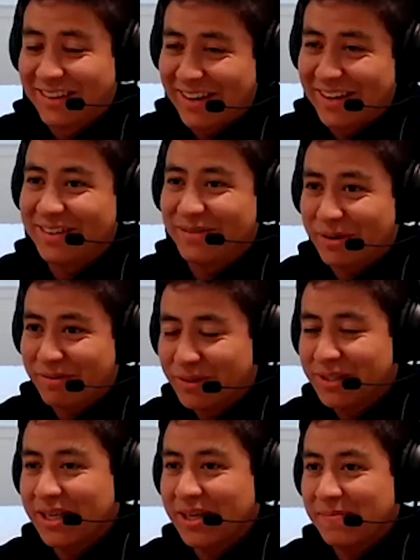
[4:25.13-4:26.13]
So I did work
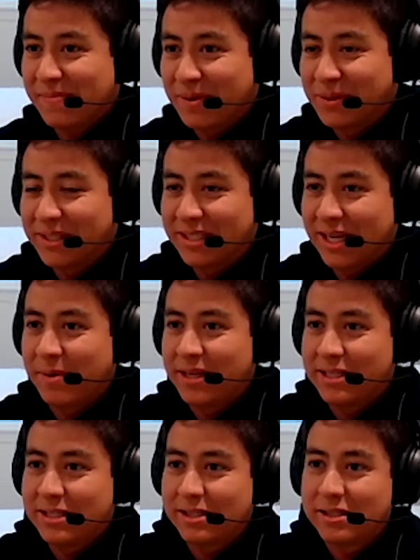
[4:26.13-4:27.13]
full time most of the time.
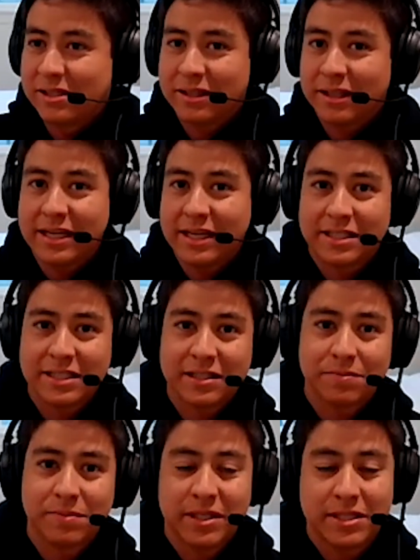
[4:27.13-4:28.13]
I took like
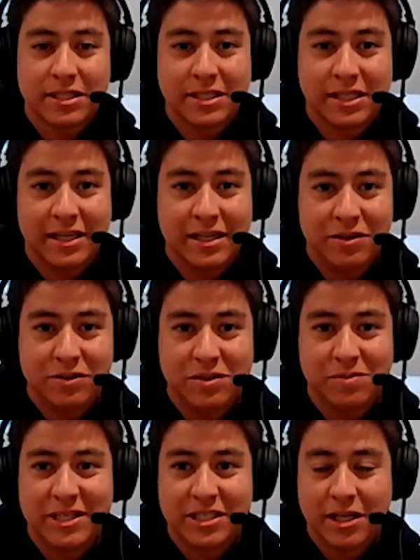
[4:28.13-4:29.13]
six months to get
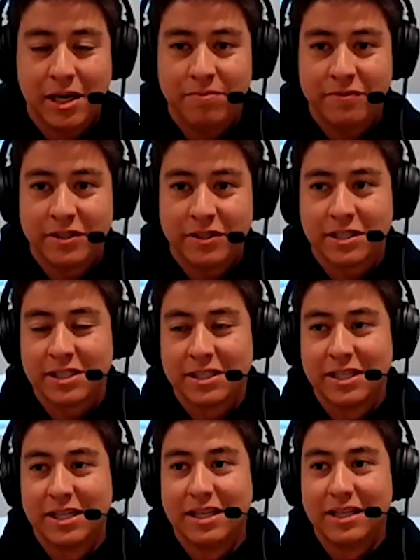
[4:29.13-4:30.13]
used to my job first,
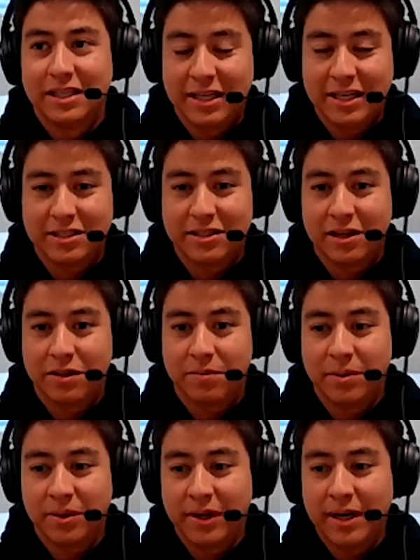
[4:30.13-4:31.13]
and then mm-hmm. I started
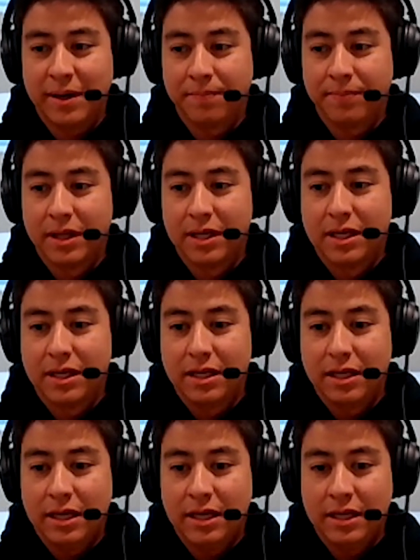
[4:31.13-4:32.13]
the program,
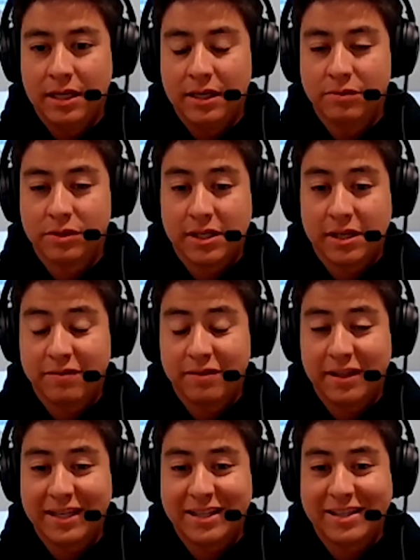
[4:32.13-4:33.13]
and it was tough.
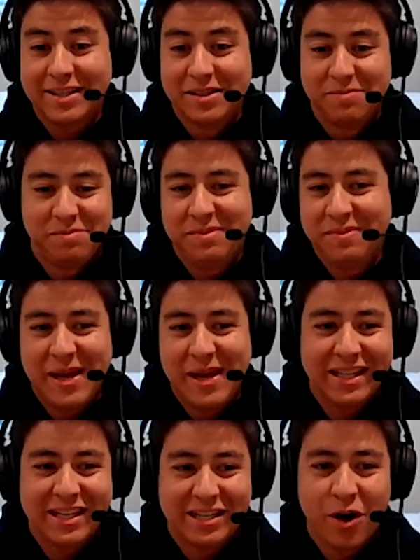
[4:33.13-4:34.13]
Like
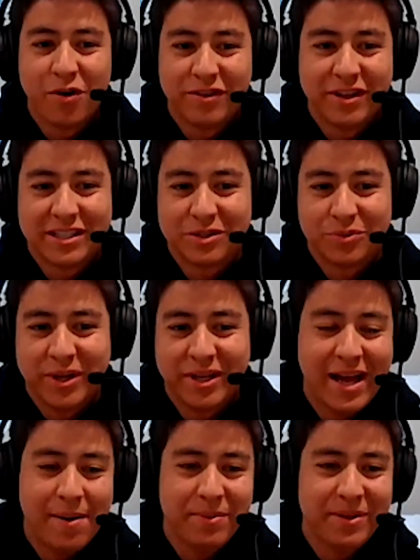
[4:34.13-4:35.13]
mainly COVID as
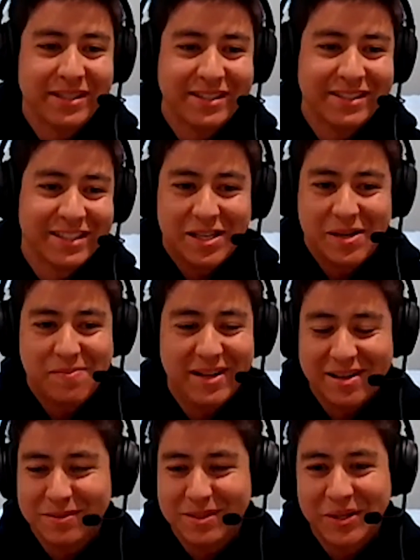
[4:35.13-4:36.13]
well happened the same
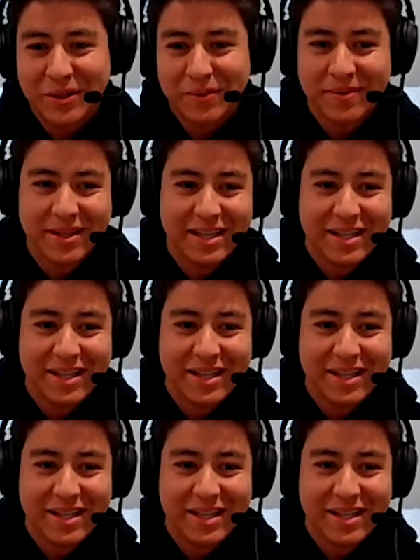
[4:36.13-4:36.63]
time. Yeah. So